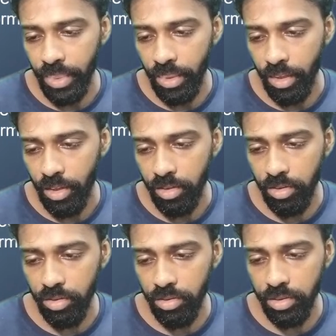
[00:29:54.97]

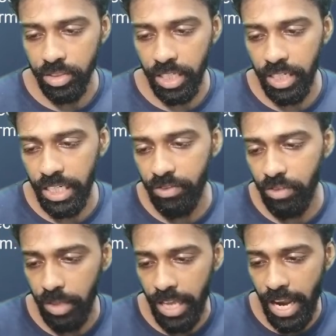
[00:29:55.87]
So, sunlight will
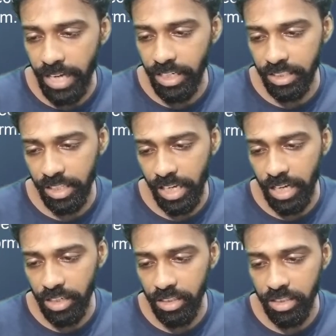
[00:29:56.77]
act as a
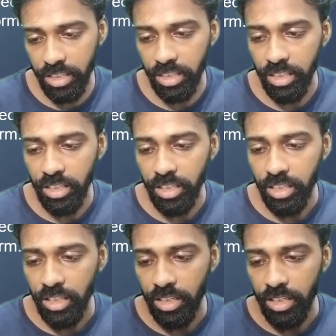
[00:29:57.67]
catalyst.
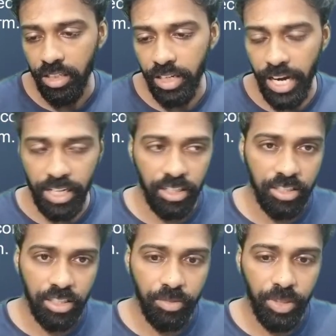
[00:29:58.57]

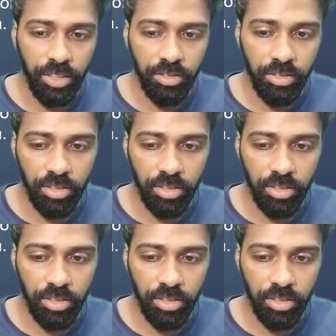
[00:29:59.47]
Catalyst means